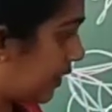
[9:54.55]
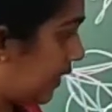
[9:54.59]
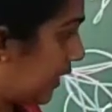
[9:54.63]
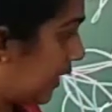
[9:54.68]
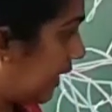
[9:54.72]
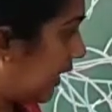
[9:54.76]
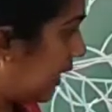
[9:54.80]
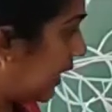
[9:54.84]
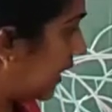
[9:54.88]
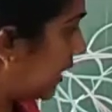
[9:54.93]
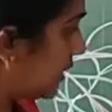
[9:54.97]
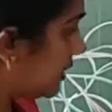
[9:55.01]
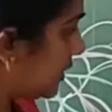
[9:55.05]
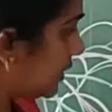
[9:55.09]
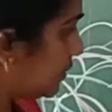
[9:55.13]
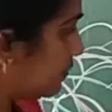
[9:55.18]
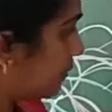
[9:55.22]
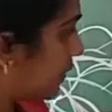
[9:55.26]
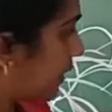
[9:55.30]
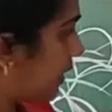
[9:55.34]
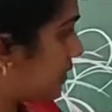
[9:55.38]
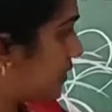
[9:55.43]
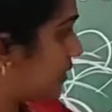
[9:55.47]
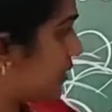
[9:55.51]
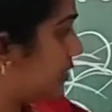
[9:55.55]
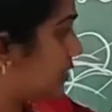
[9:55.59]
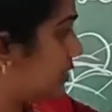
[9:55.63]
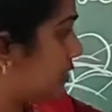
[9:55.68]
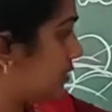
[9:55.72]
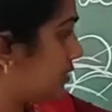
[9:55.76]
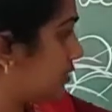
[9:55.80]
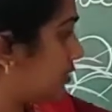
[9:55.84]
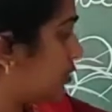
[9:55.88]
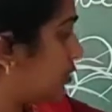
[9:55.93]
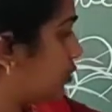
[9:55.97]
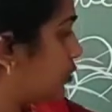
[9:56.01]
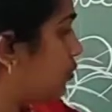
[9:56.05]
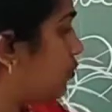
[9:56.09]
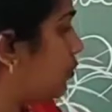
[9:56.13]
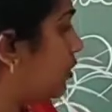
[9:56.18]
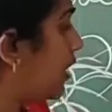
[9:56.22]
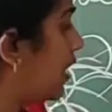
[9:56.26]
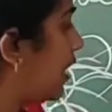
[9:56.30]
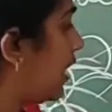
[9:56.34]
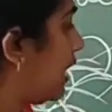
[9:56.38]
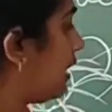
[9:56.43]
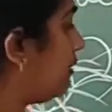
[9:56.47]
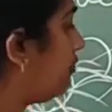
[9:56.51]
As it passes through the
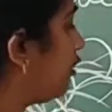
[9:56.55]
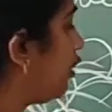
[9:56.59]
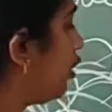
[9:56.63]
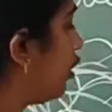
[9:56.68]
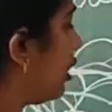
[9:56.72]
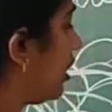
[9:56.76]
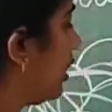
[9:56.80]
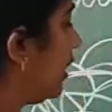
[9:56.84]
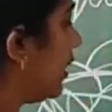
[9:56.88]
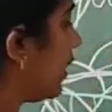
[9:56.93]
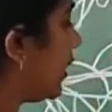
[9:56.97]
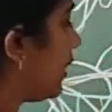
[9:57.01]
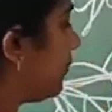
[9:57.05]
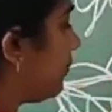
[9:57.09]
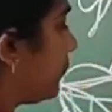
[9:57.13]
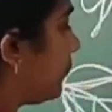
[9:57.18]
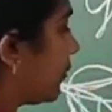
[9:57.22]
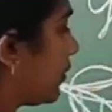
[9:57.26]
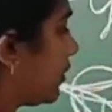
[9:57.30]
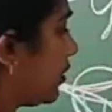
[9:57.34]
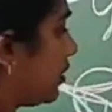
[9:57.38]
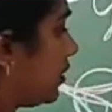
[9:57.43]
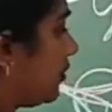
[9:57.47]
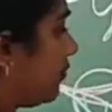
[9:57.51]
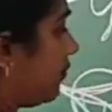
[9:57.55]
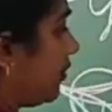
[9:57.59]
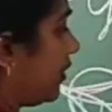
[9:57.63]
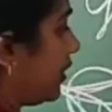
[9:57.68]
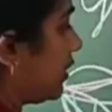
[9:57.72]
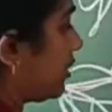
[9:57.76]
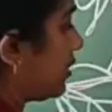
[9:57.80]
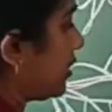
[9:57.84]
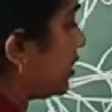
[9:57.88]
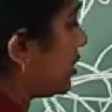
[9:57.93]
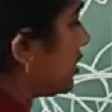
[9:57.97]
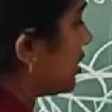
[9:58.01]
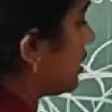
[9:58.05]
alveoli, when it reaches